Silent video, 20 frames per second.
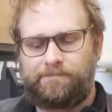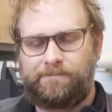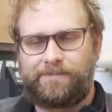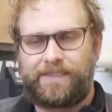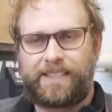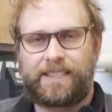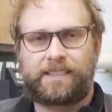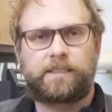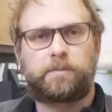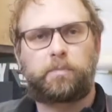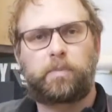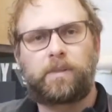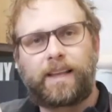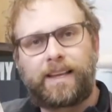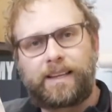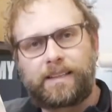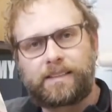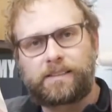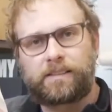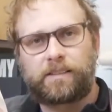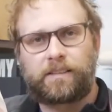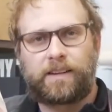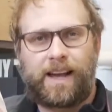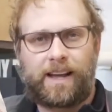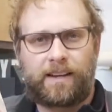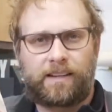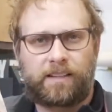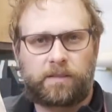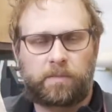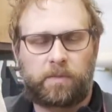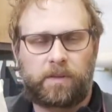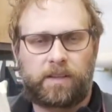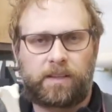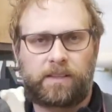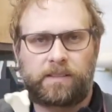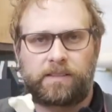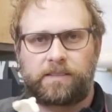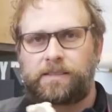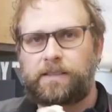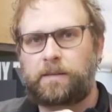displaced or not
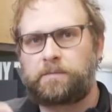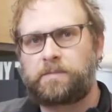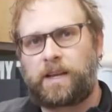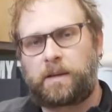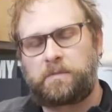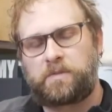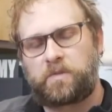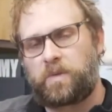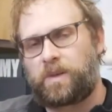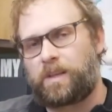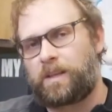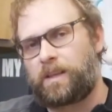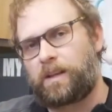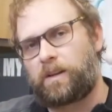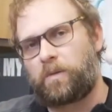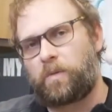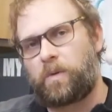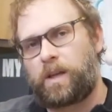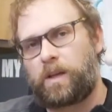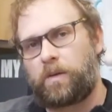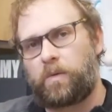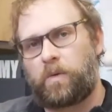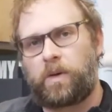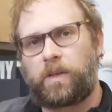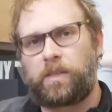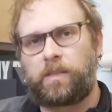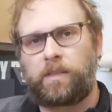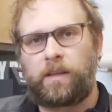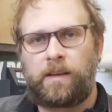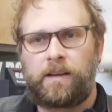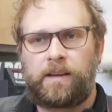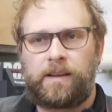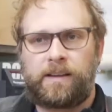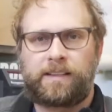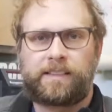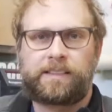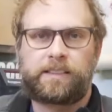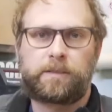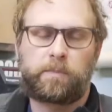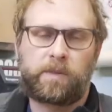displaced, sometimes we can get away with
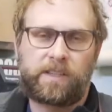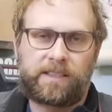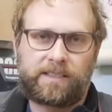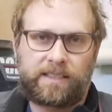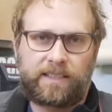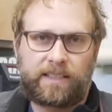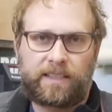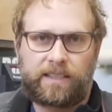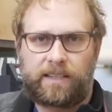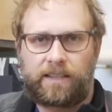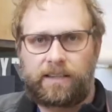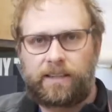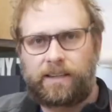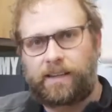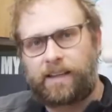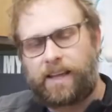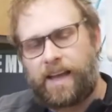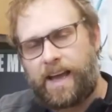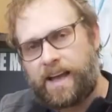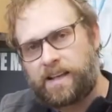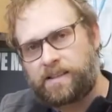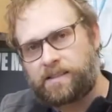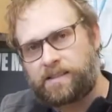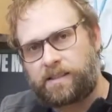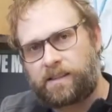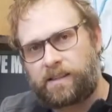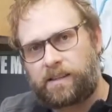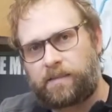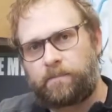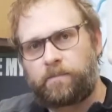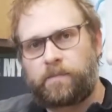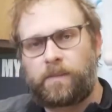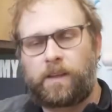splinting and casting.